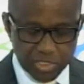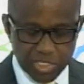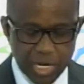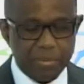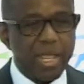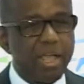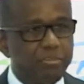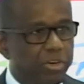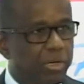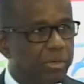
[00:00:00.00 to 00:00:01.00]
time
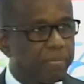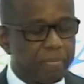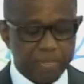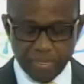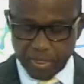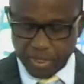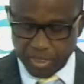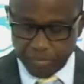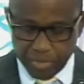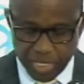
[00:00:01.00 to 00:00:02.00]
ever,
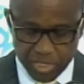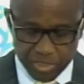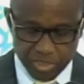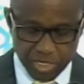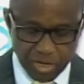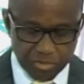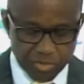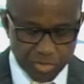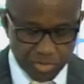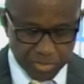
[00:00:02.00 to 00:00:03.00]
the pace of
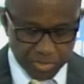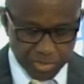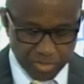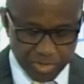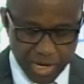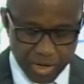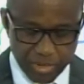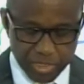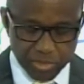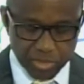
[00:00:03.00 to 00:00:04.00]
growth of
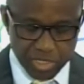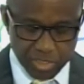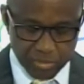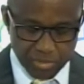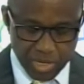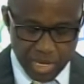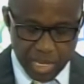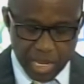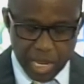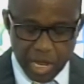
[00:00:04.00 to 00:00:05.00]
Caribbean tourism
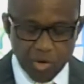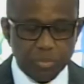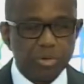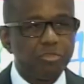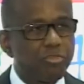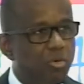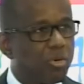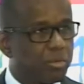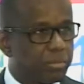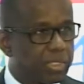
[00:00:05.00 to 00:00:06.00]

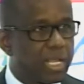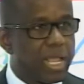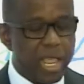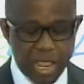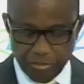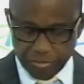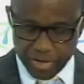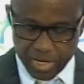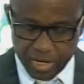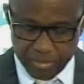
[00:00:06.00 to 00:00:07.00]
outperformed
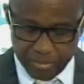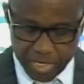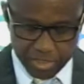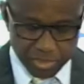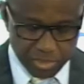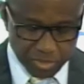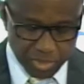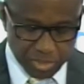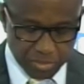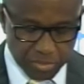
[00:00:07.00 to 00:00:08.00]
every major
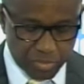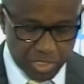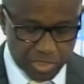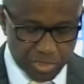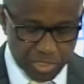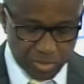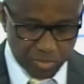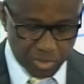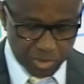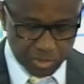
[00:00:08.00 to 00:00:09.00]
tourism region in the
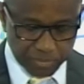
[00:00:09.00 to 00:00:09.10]
world.